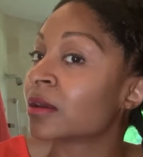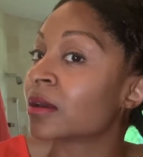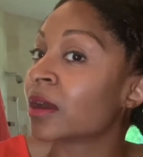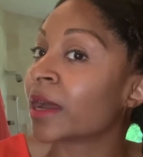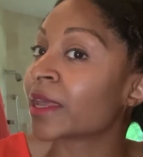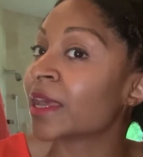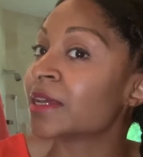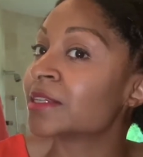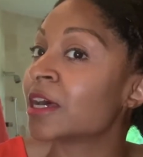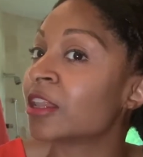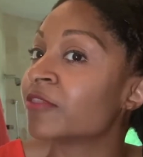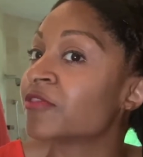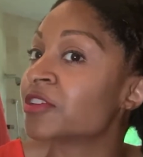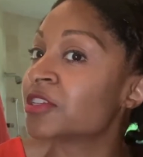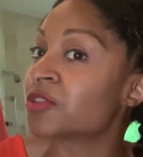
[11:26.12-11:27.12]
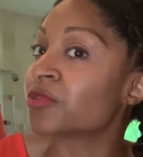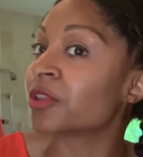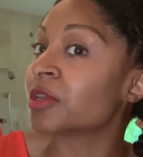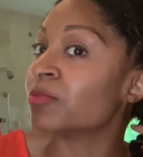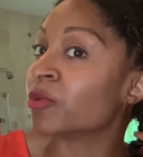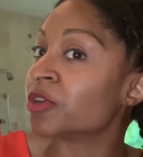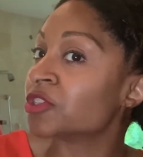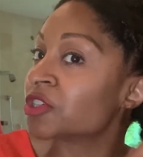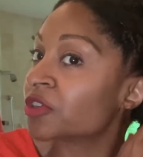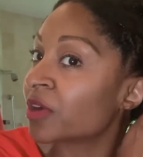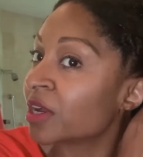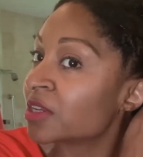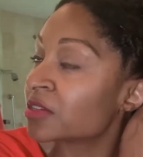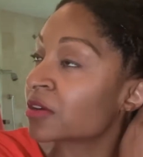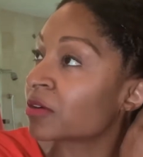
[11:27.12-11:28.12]
I can't tell if this is really
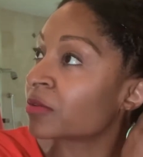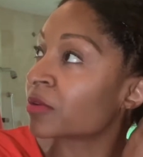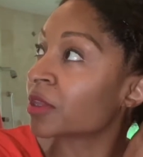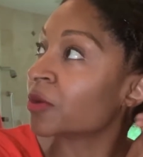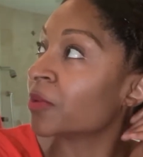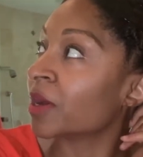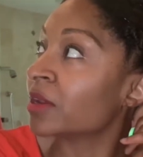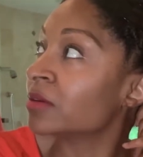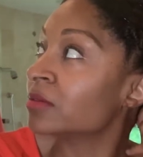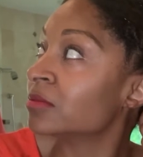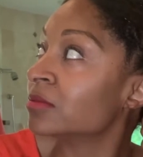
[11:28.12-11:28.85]
moisturized or really wet.